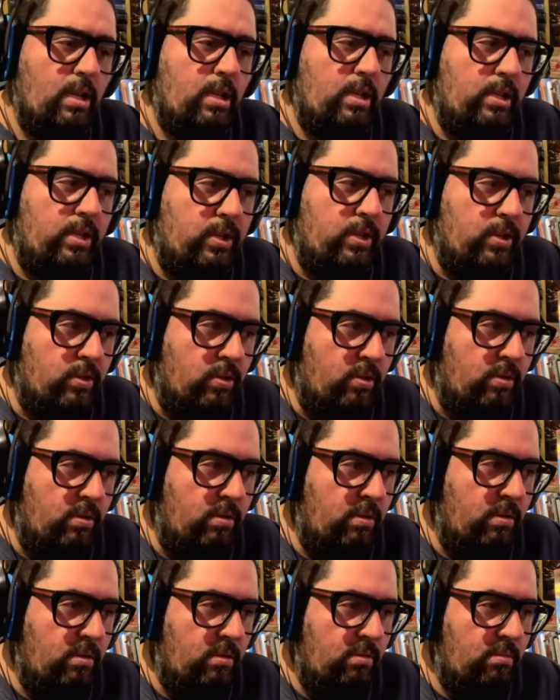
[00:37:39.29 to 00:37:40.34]
your
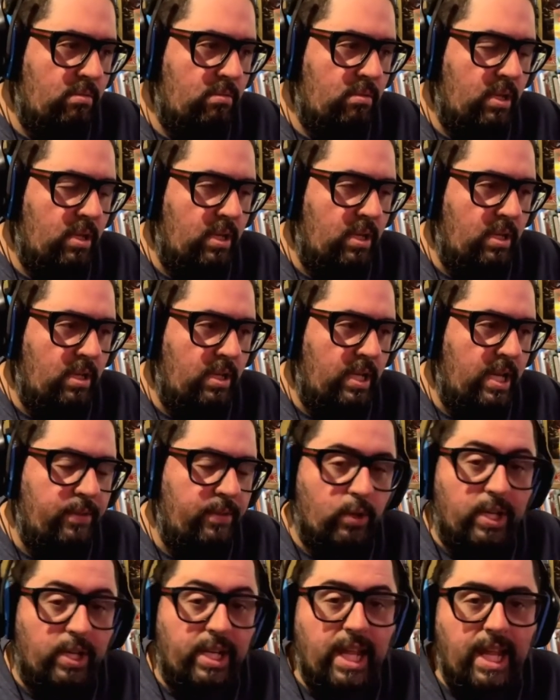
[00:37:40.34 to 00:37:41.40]

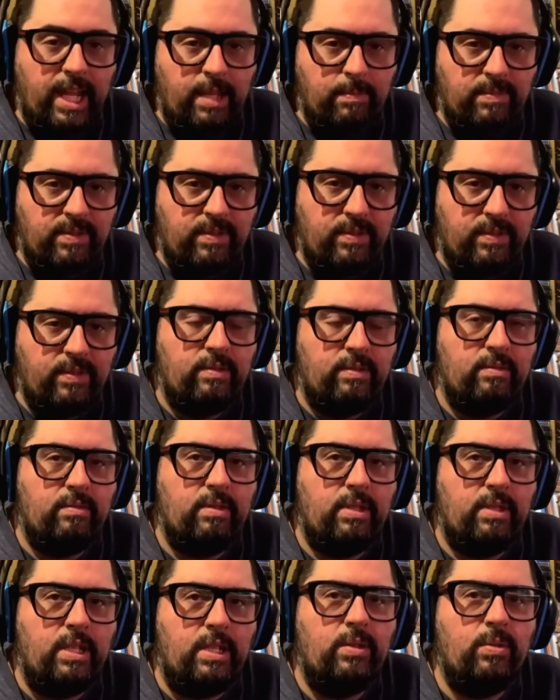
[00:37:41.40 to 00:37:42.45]
other games
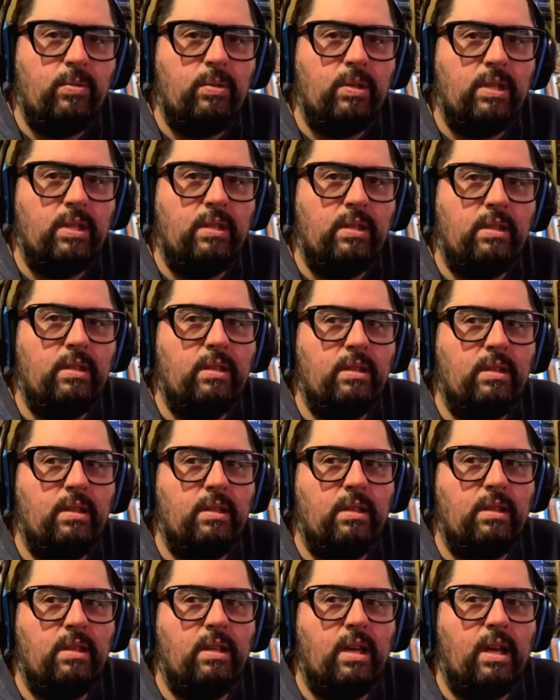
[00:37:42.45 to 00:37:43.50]
into it,
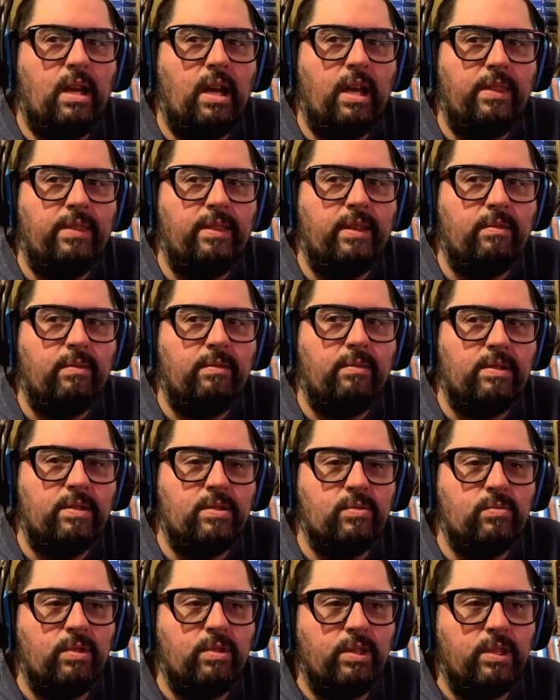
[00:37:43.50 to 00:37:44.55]
I think which
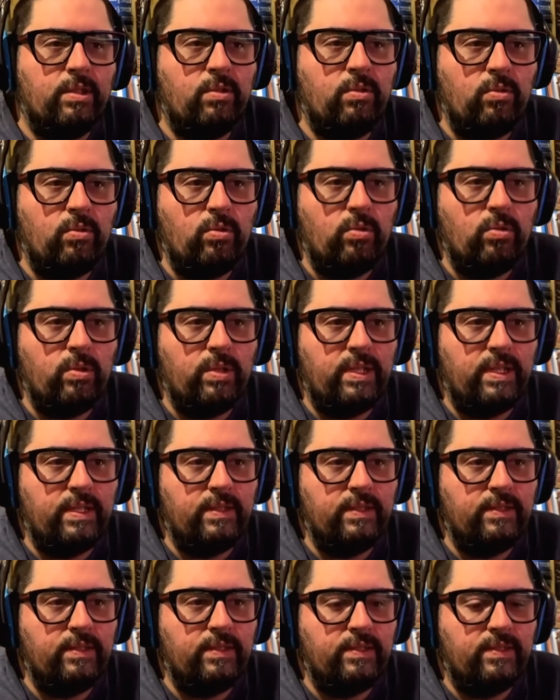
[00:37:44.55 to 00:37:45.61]
is really cool
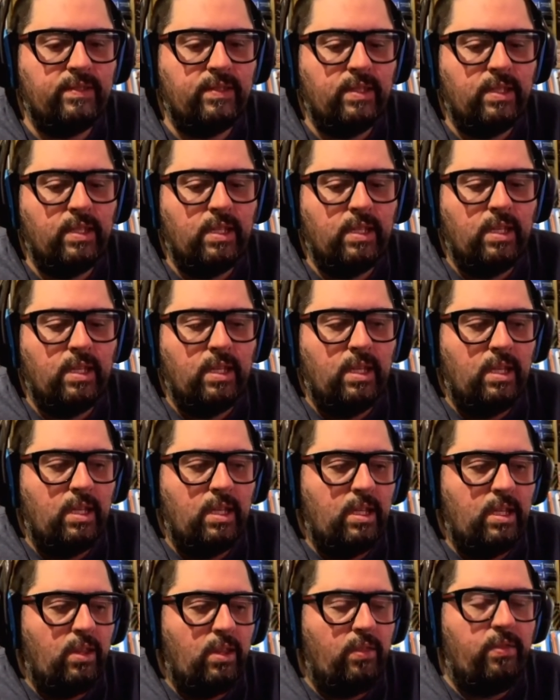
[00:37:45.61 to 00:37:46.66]
is
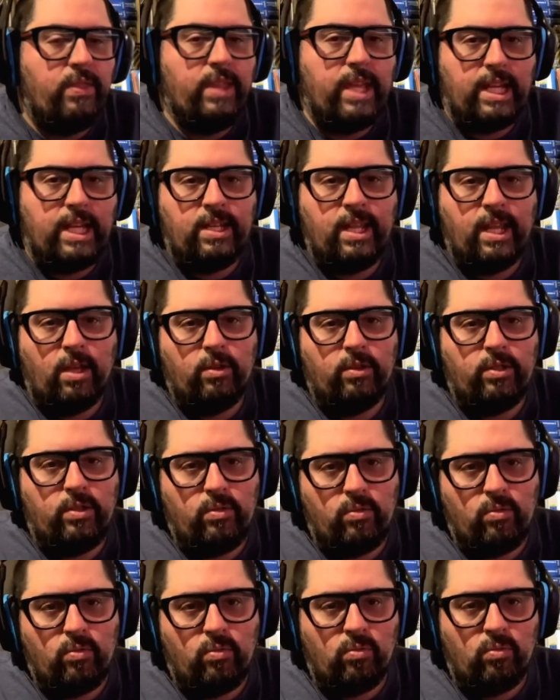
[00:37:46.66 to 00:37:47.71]
they tell
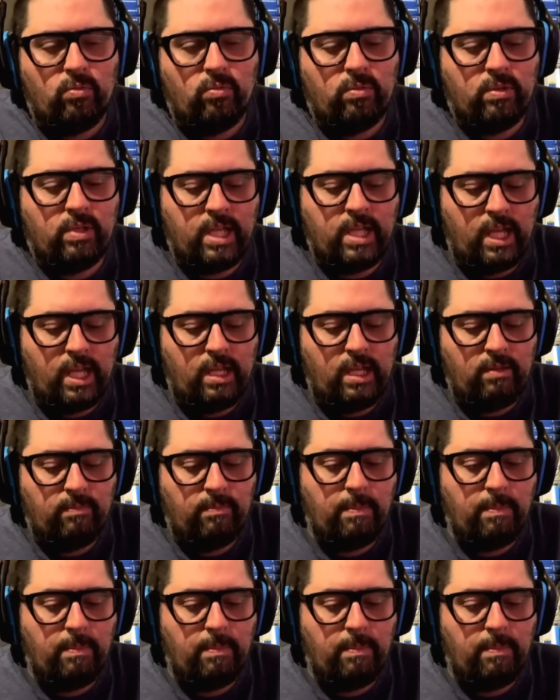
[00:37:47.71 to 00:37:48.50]
you, okay,